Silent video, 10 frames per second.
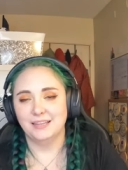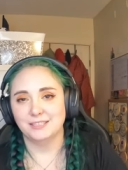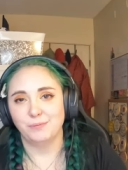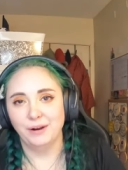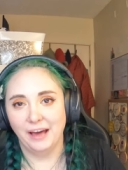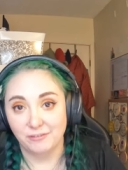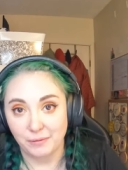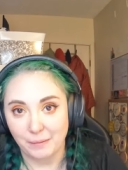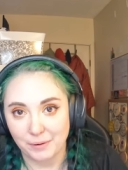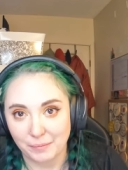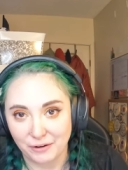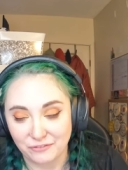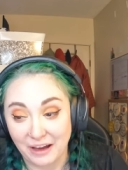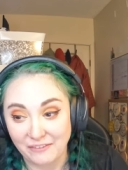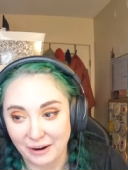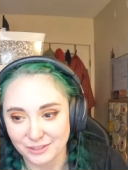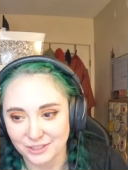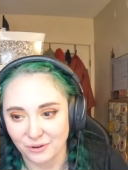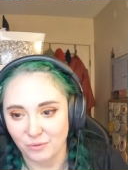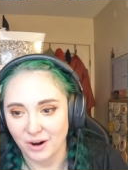at this point I have to be up in about five hours
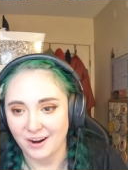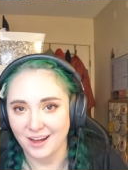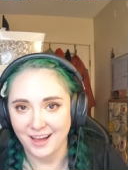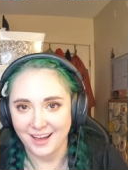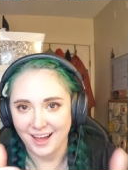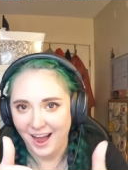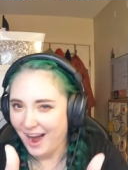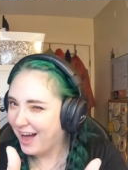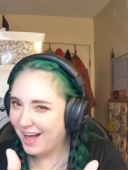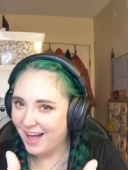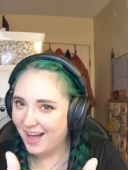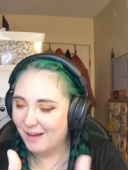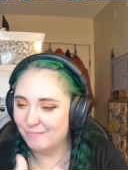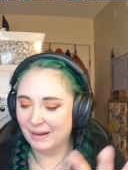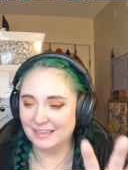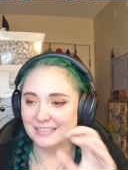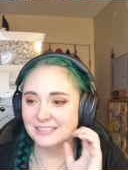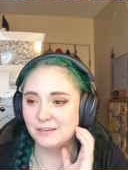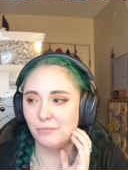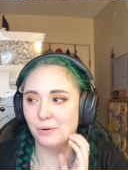to go to work. But at
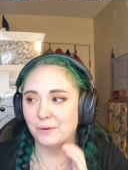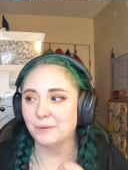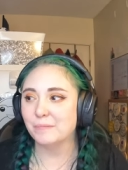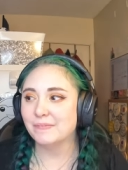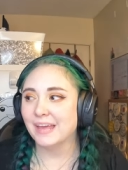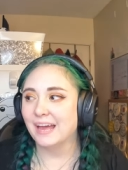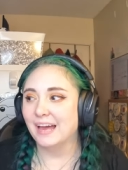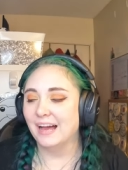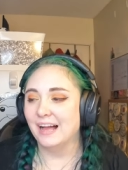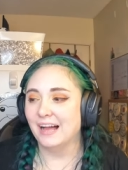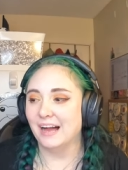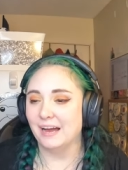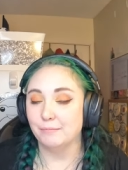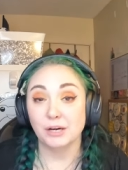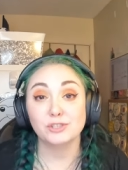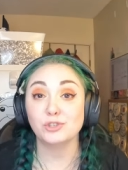least tomorrow I'm not